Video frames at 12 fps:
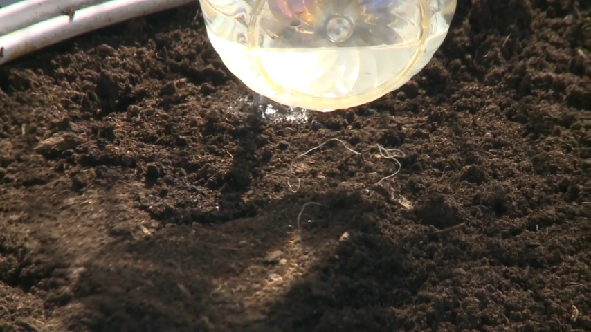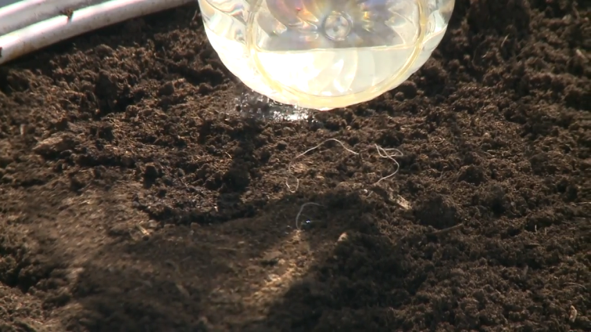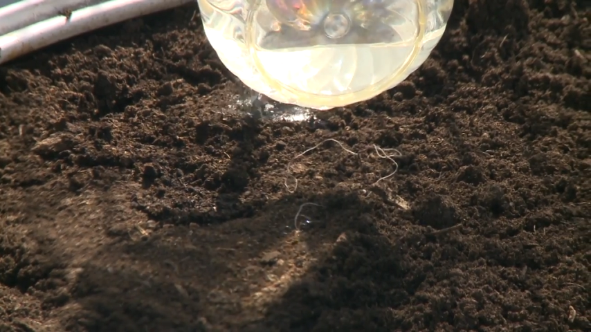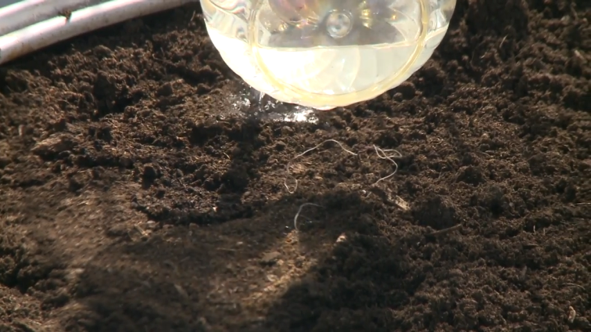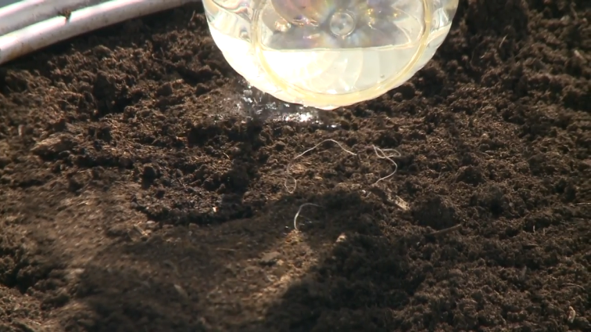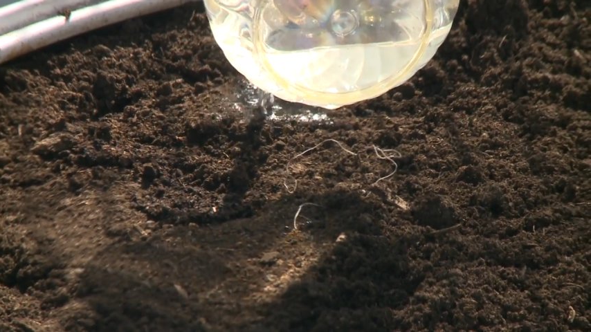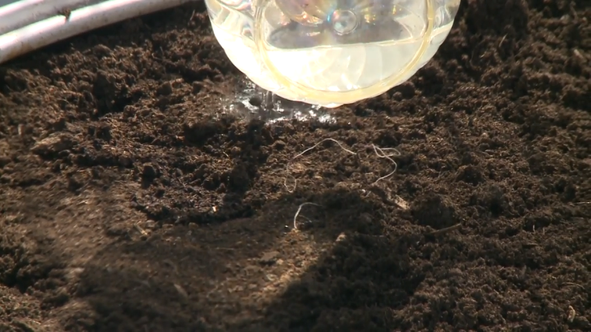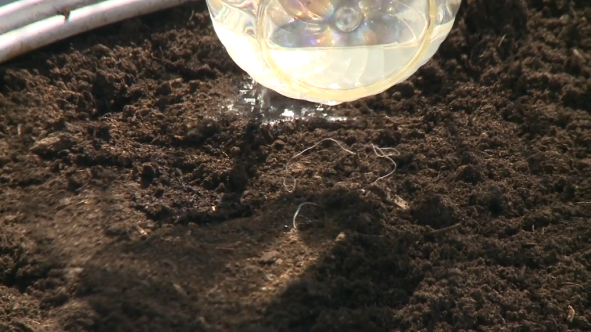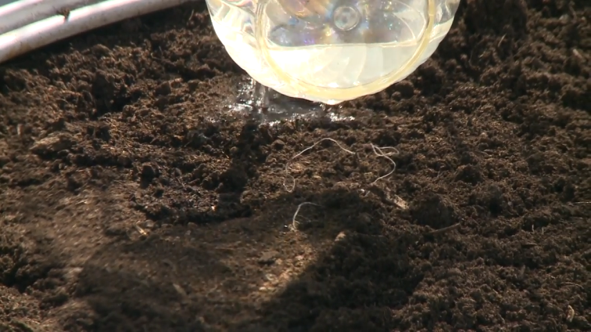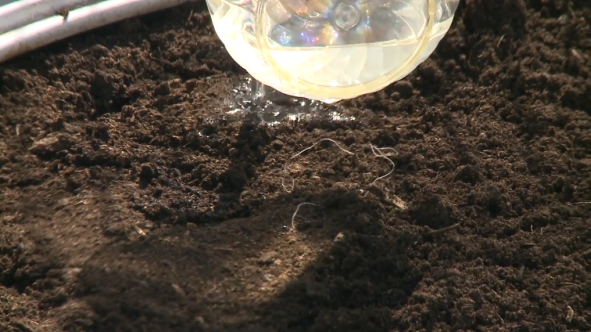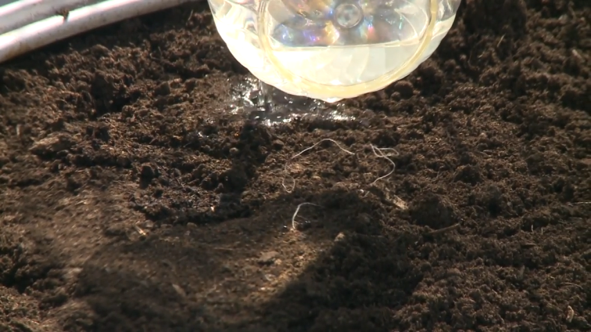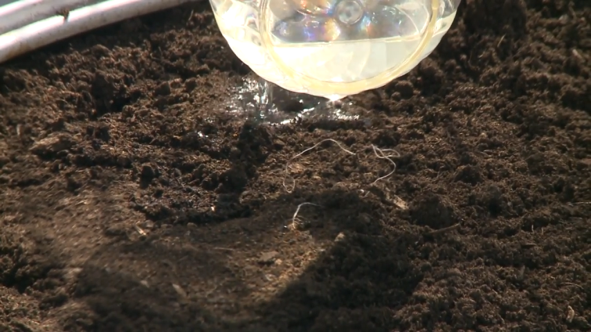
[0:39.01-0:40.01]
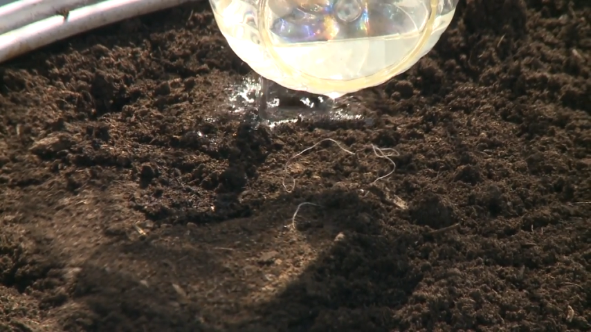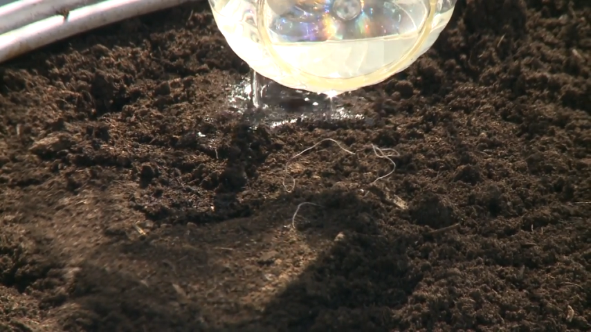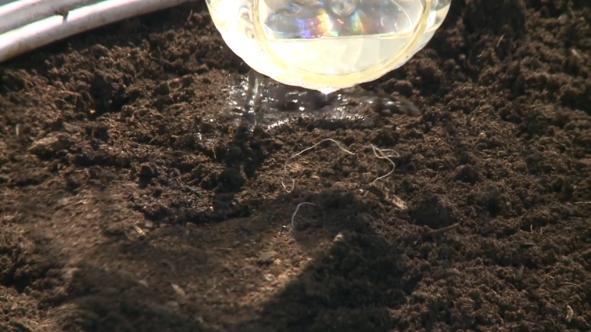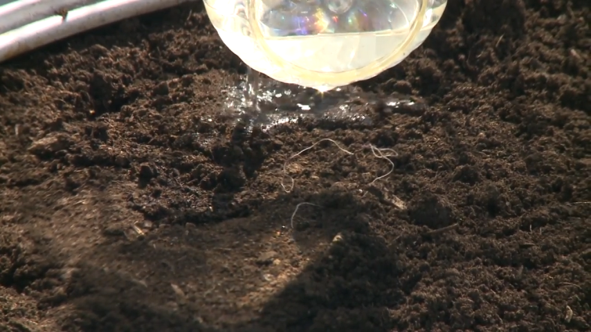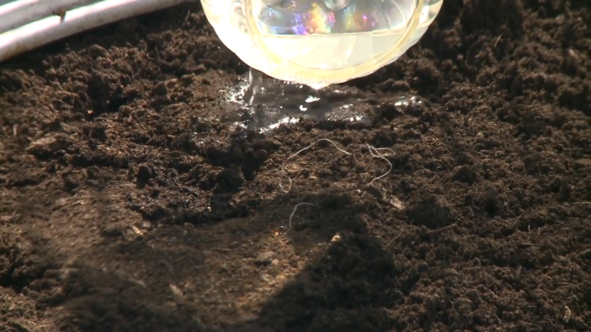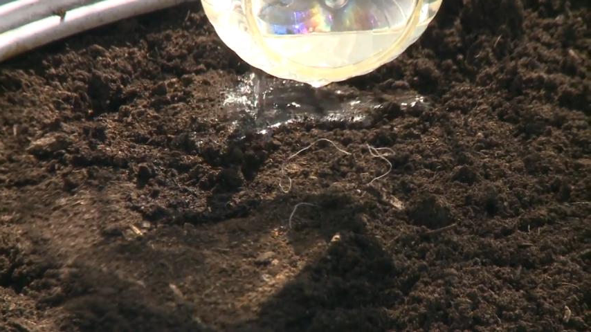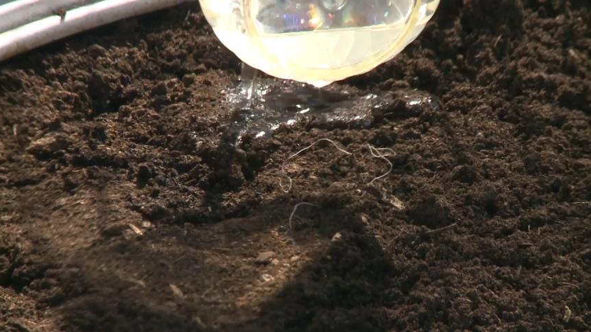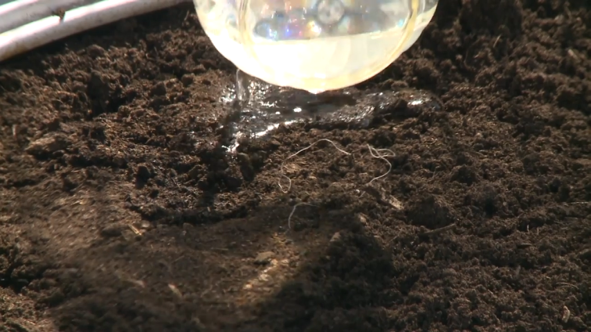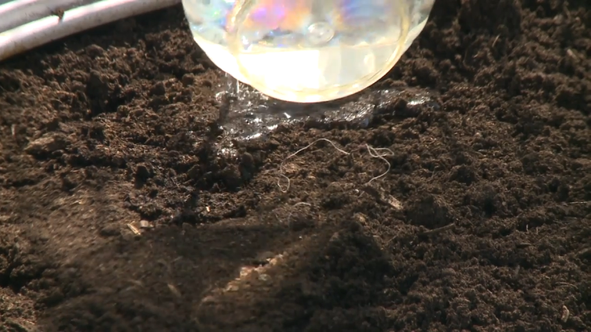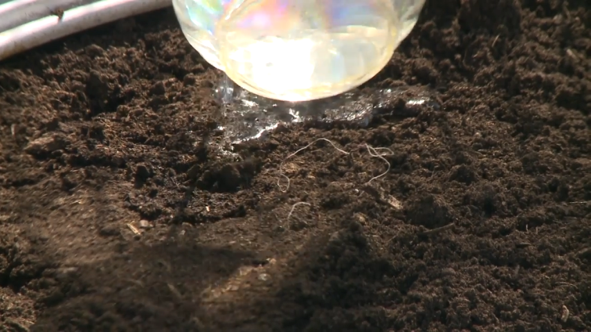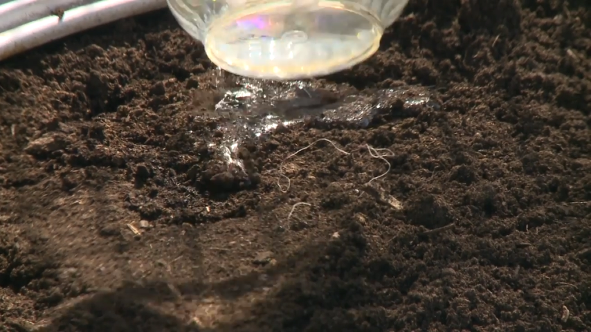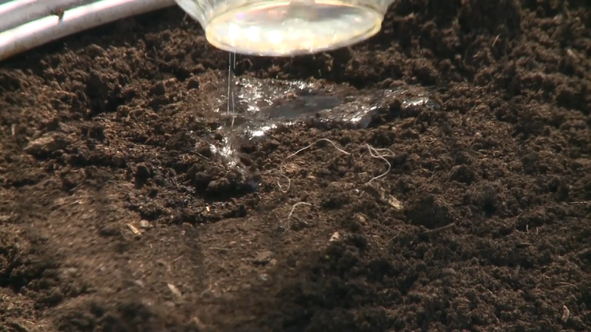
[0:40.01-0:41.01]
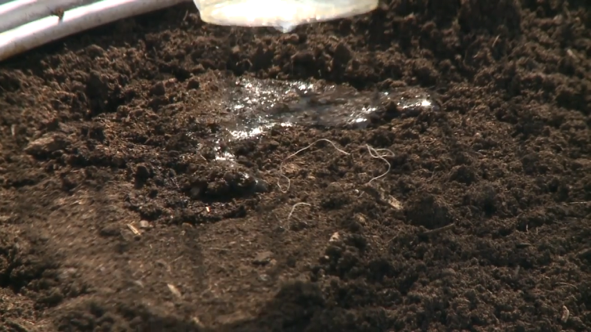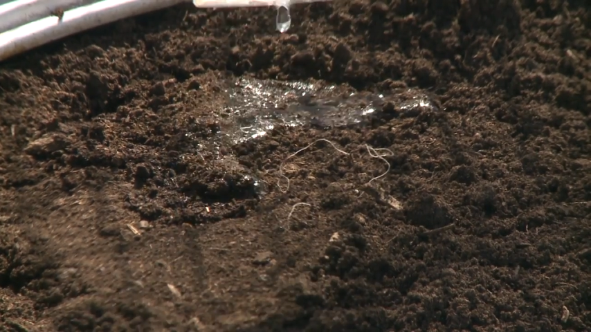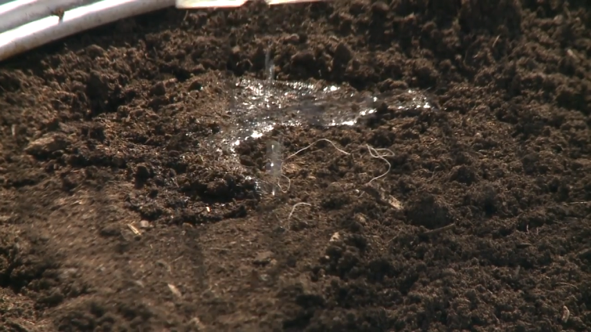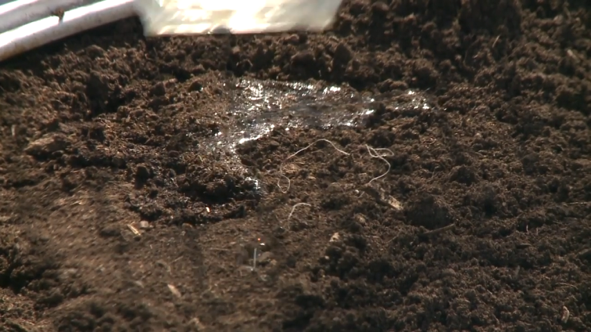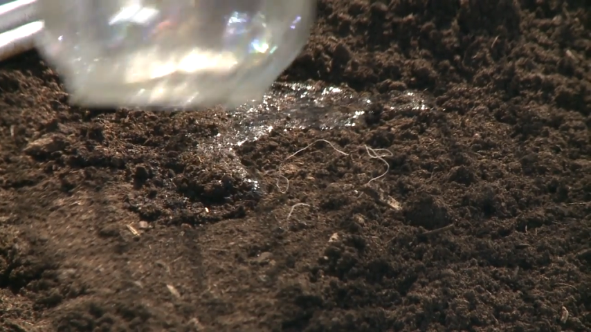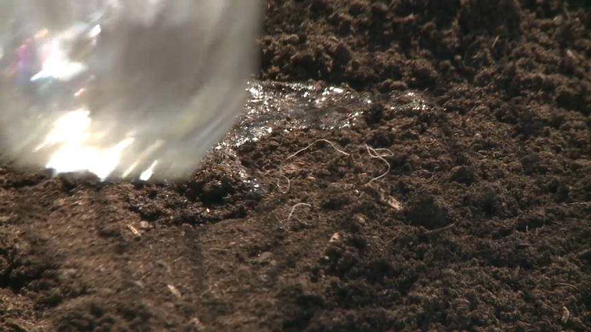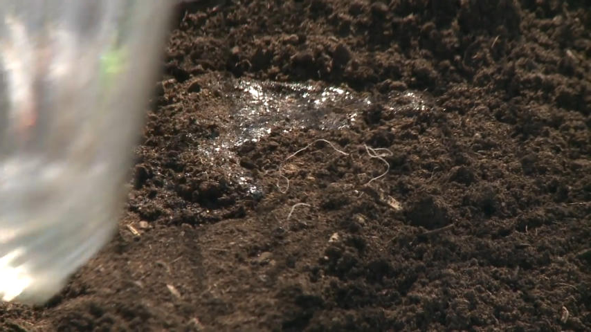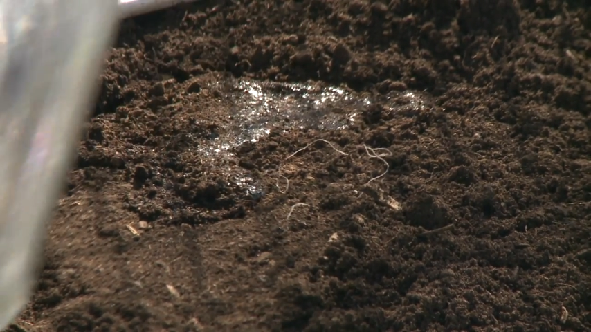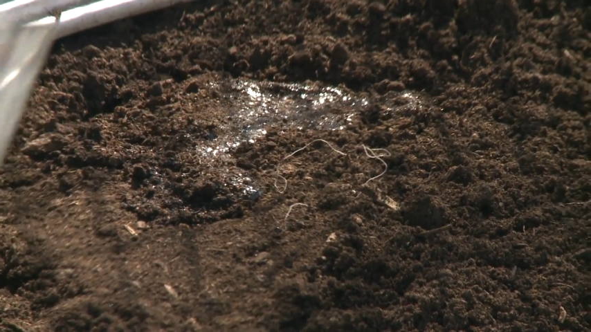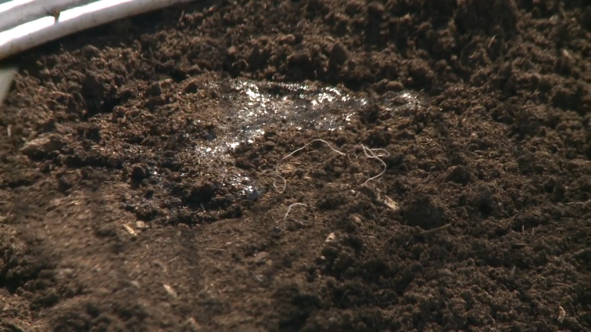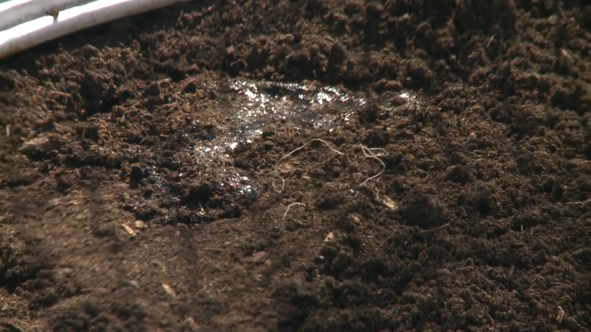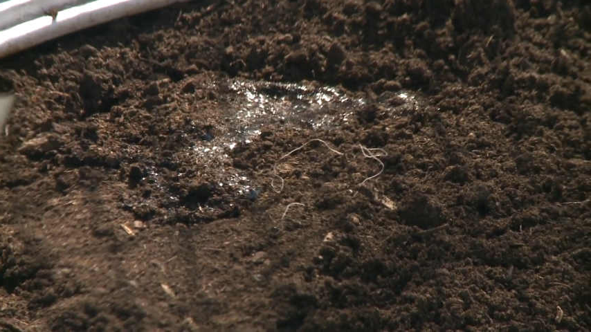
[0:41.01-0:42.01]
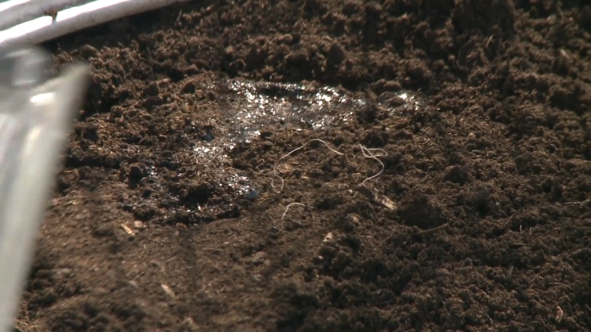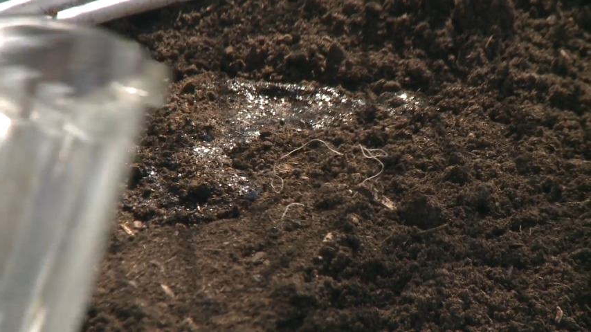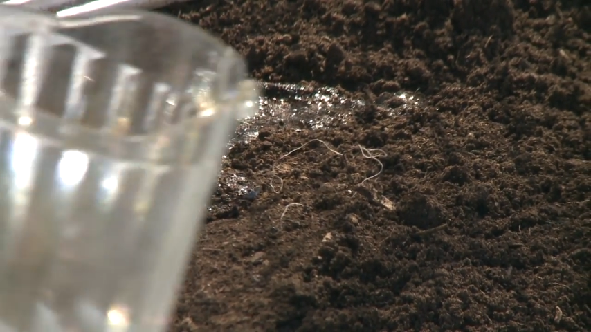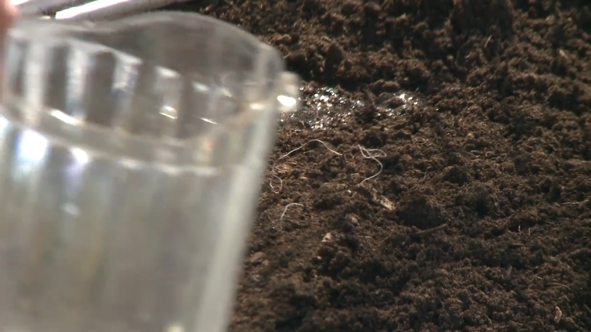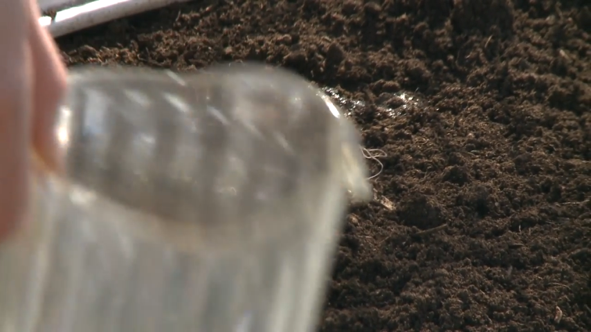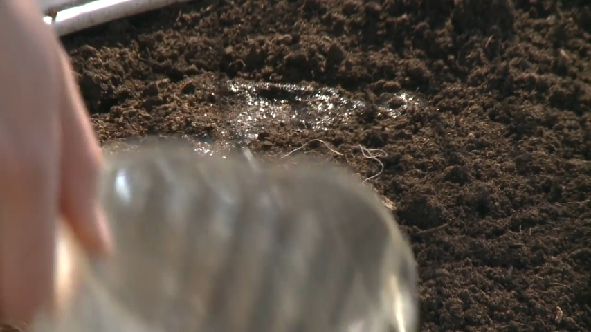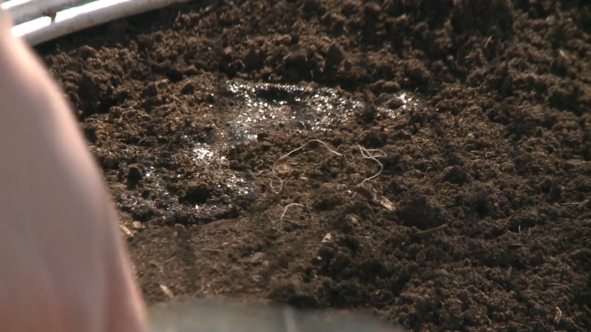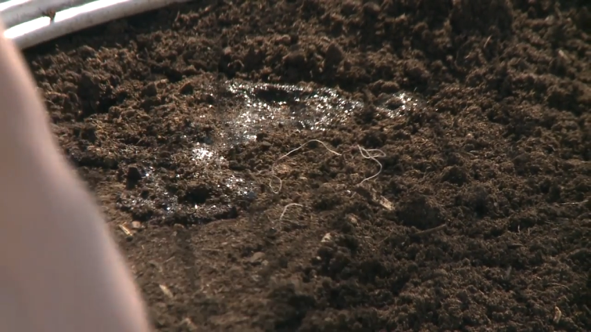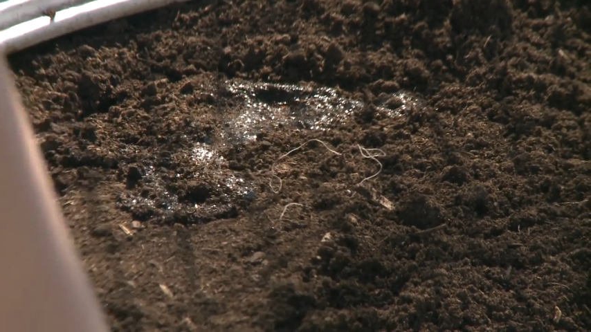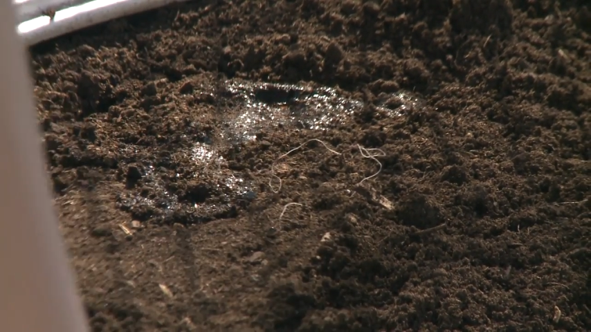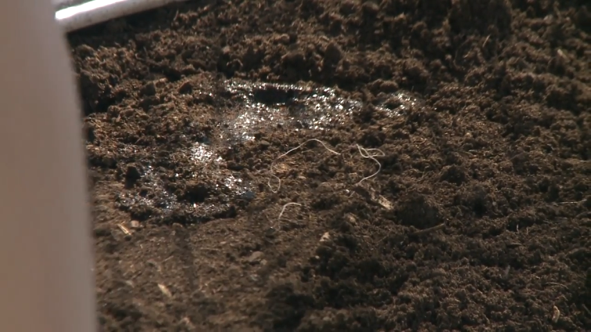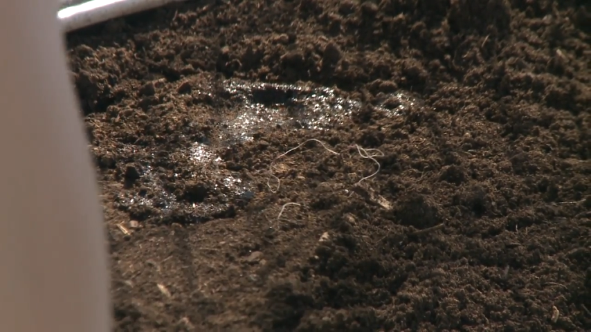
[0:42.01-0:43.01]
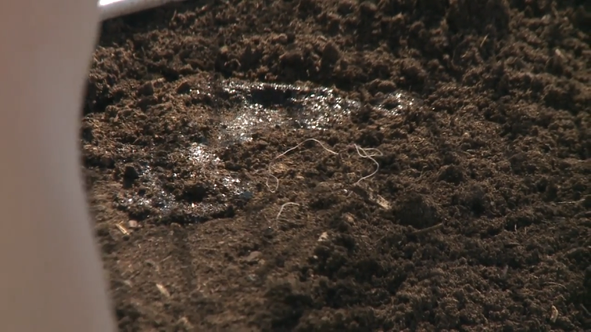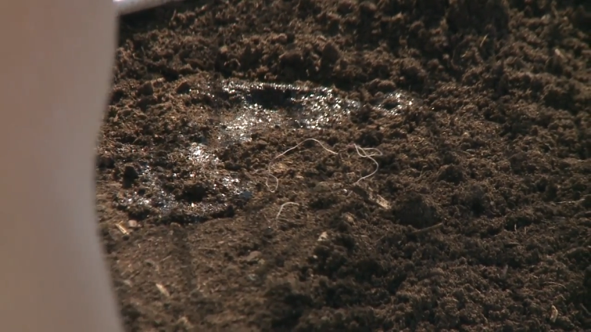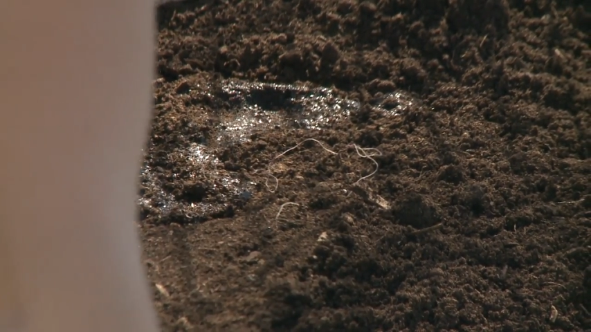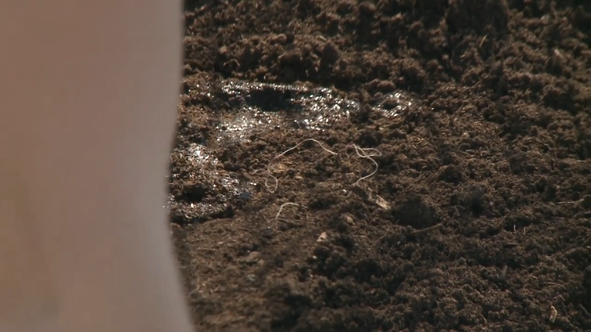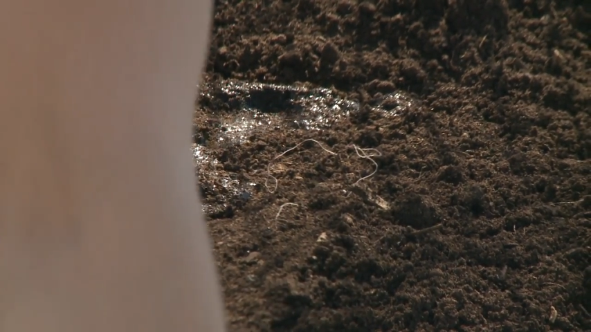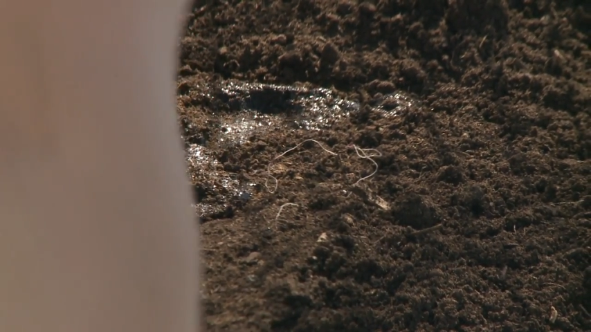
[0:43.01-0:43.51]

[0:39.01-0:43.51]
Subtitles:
[unreadable: no face in view]